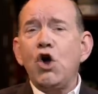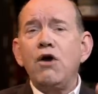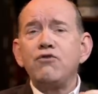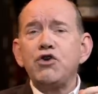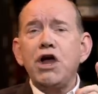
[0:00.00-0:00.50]

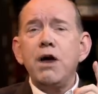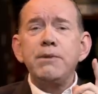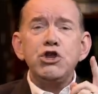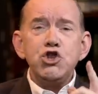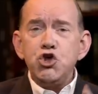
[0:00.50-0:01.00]

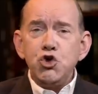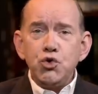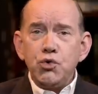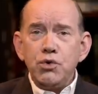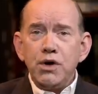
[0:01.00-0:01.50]
overcoming
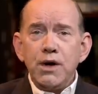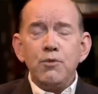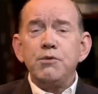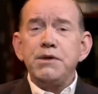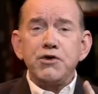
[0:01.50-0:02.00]
you
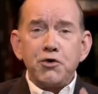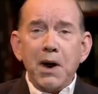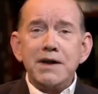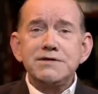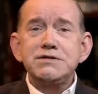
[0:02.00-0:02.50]
will be the
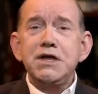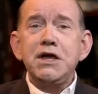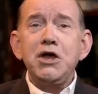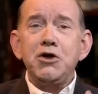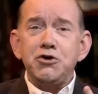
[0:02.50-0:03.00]
greatest
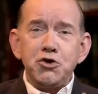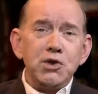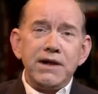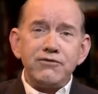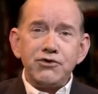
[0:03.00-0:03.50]
thing
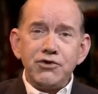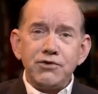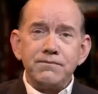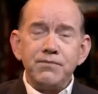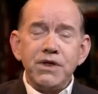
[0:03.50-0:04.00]
you'll ever do.